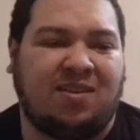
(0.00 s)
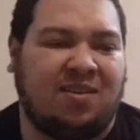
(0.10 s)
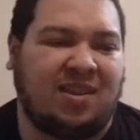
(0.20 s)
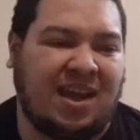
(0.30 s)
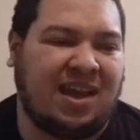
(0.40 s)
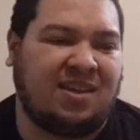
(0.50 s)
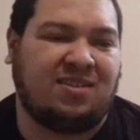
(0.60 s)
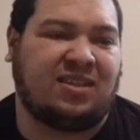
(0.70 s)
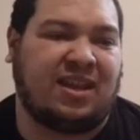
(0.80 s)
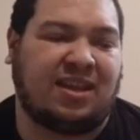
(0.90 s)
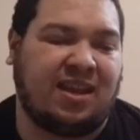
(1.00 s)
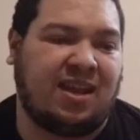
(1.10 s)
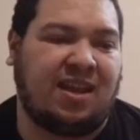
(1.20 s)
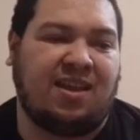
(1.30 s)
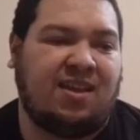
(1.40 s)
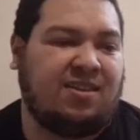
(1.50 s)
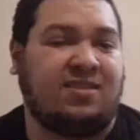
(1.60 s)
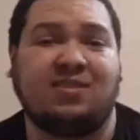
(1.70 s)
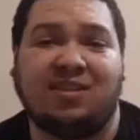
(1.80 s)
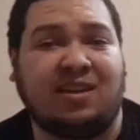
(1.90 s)
the guy, he's like, yeah,
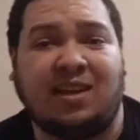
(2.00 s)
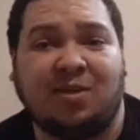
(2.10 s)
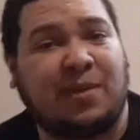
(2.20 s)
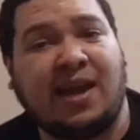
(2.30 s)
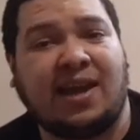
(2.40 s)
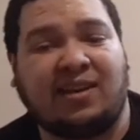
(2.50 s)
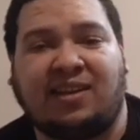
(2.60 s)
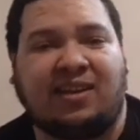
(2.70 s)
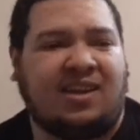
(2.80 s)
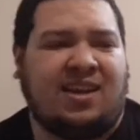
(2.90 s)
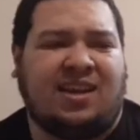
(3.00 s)
this is going to end badly.